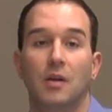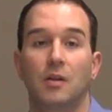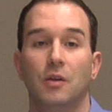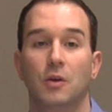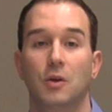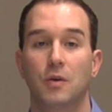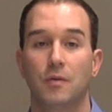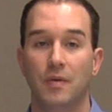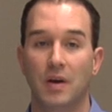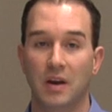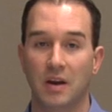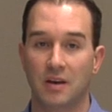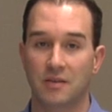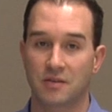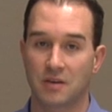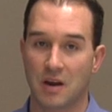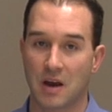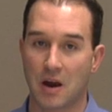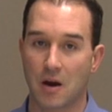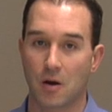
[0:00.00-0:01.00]
The cuvette
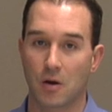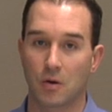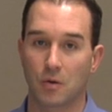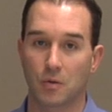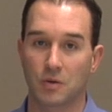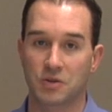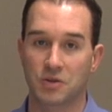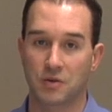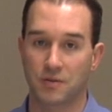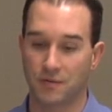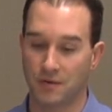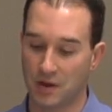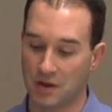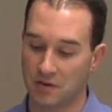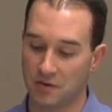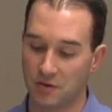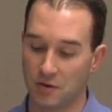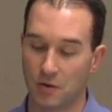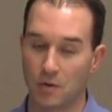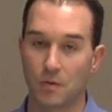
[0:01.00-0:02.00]
has an arrow which should
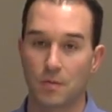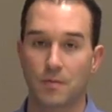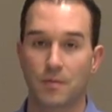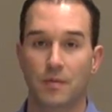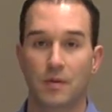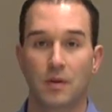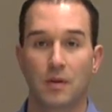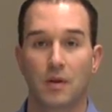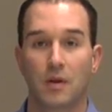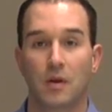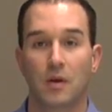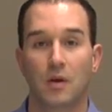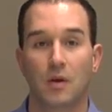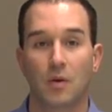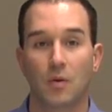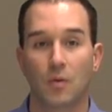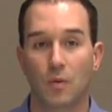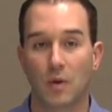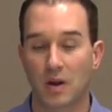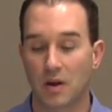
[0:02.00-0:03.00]
face you
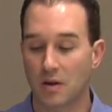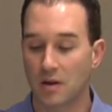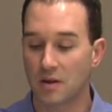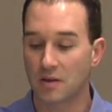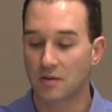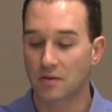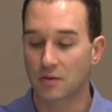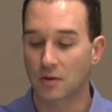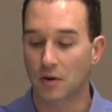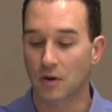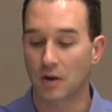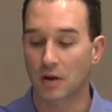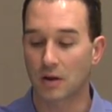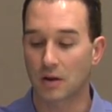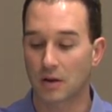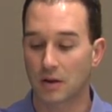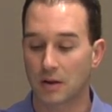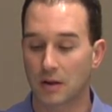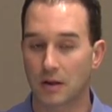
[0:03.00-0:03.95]
when inserted.